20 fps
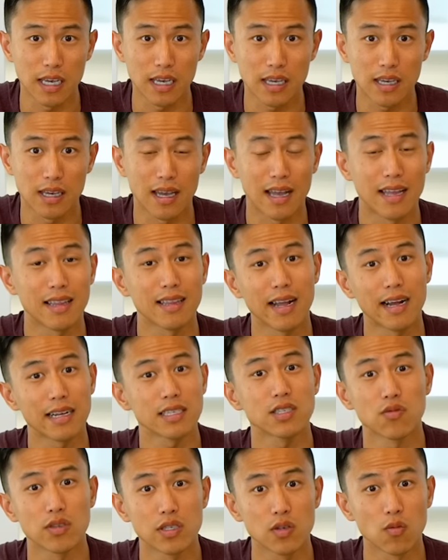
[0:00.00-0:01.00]
won't take it.
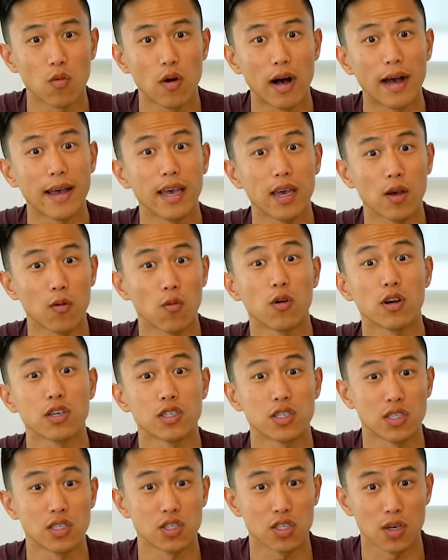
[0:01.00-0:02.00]
And that's the reason why
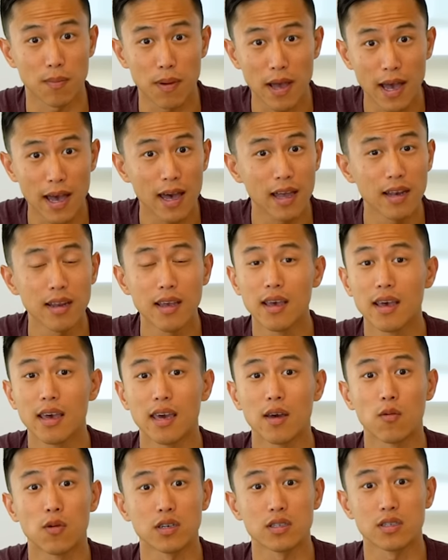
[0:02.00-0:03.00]
it works in
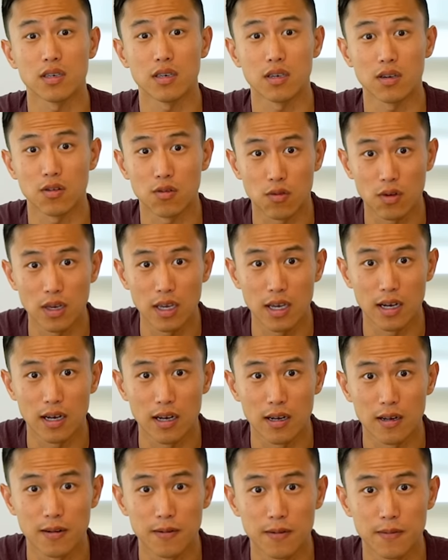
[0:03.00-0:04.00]
Japan, it works in
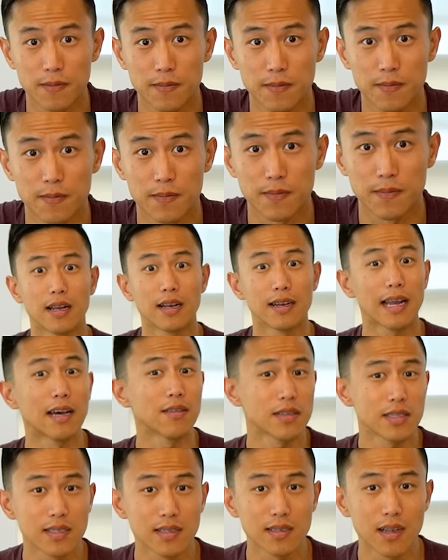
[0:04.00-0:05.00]
Korea. Now,
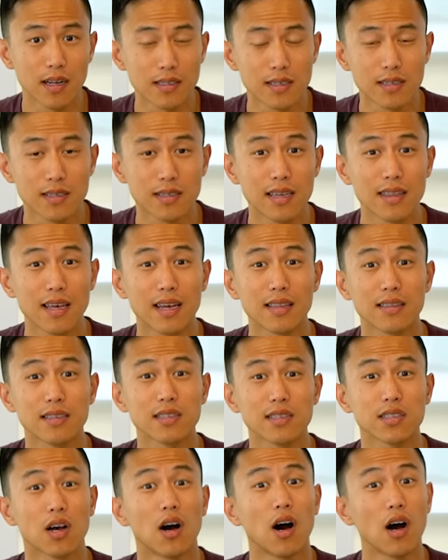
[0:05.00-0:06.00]
this is not to say that this
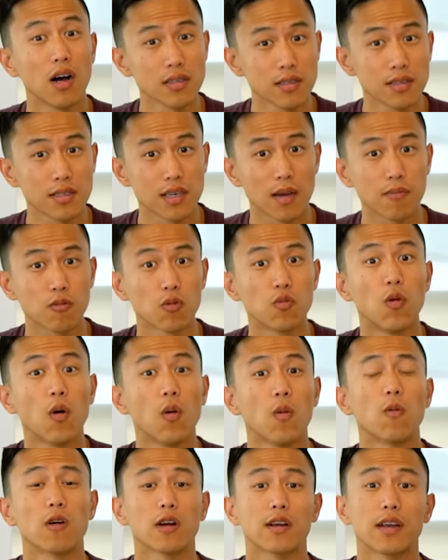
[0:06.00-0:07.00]
concept
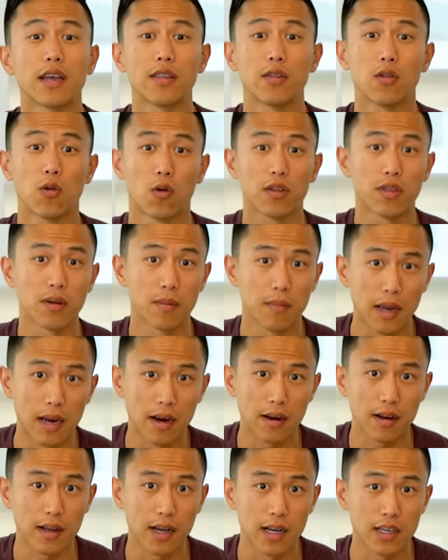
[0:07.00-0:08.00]
won't work in North
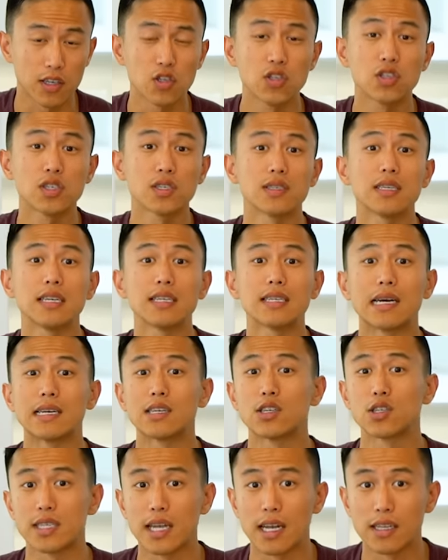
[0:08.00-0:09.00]
America. You just need to
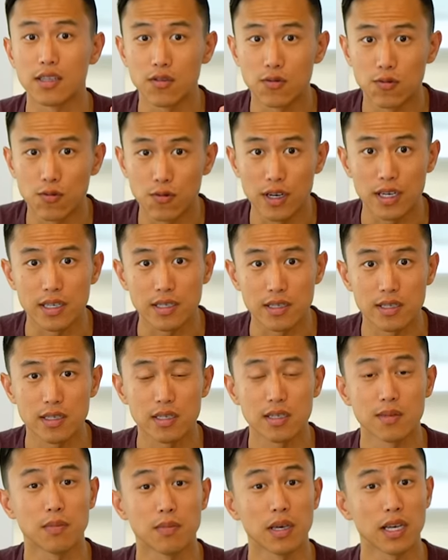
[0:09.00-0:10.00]
understand the
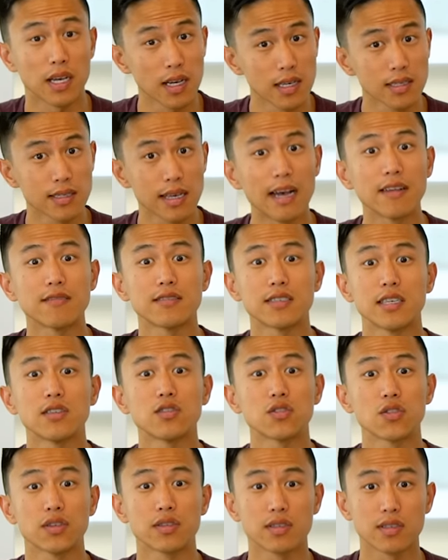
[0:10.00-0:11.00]
risks because I've seen
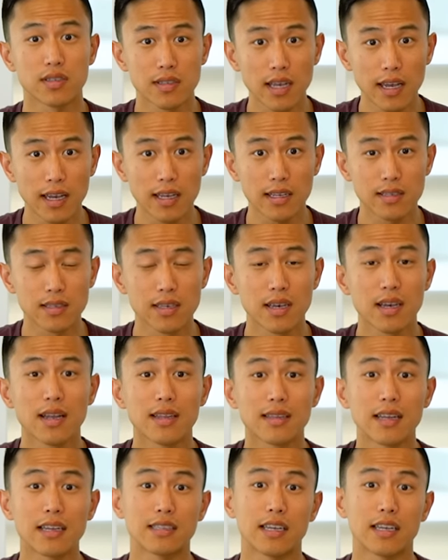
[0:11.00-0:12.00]
certain states
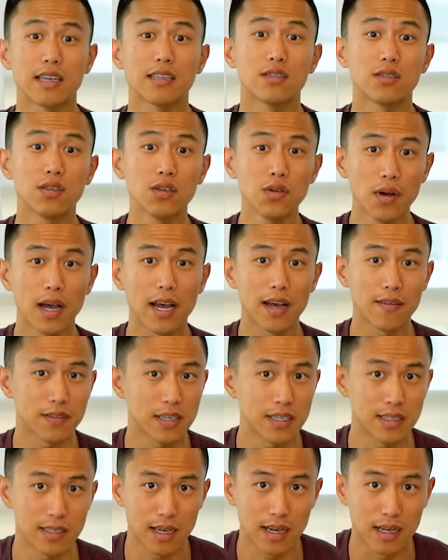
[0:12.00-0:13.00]
that they do have
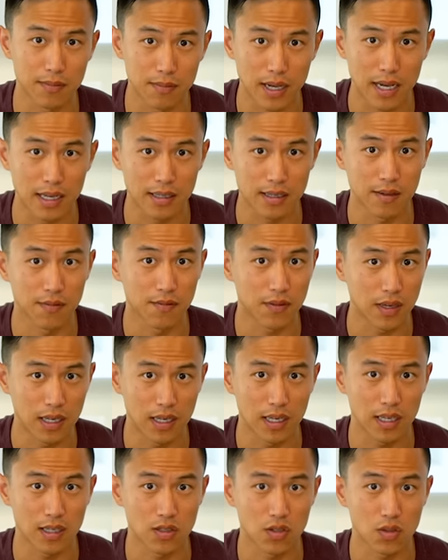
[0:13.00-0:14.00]
these unmanned convenience